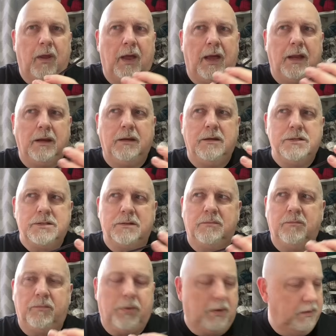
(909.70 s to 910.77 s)
And
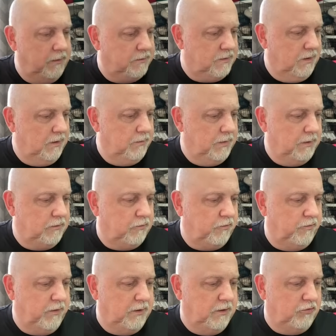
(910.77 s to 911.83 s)
by the time I'd
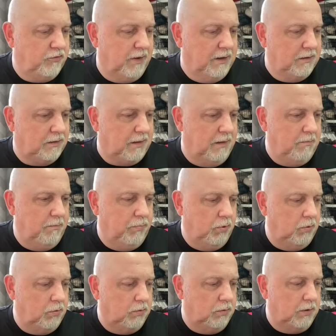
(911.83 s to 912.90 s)
finished that
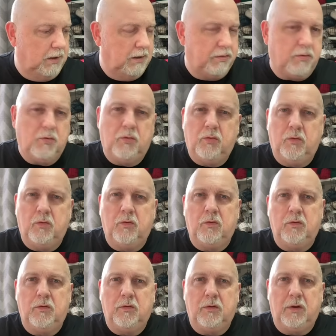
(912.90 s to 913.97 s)
sample, I thought,
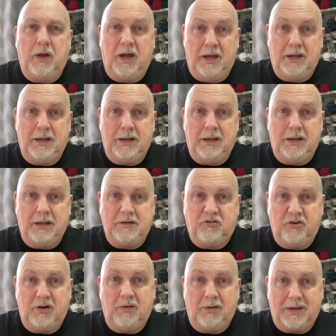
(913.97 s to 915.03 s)
do
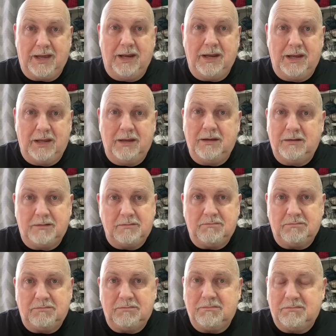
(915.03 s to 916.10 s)
you know, I get it.
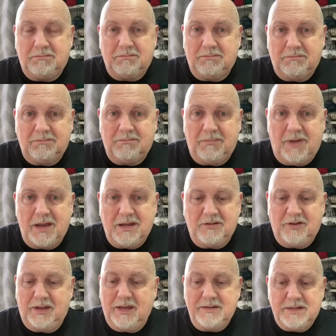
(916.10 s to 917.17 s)
I
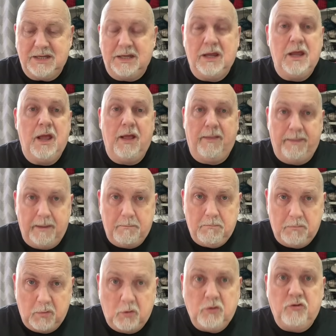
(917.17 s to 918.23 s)
actually get it. They're
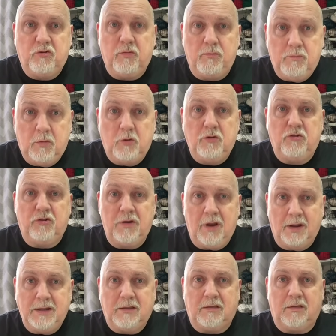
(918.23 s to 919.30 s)
much
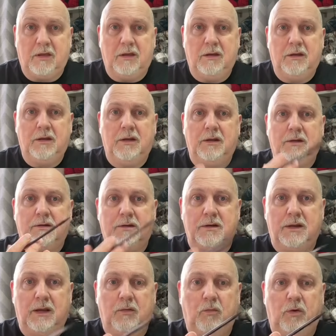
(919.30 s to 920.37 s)
nicer to
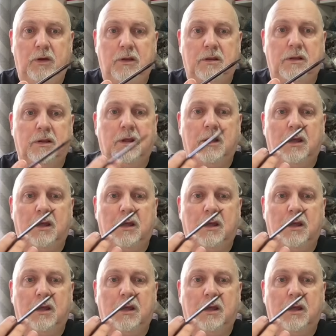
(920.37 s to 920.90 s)
knit with.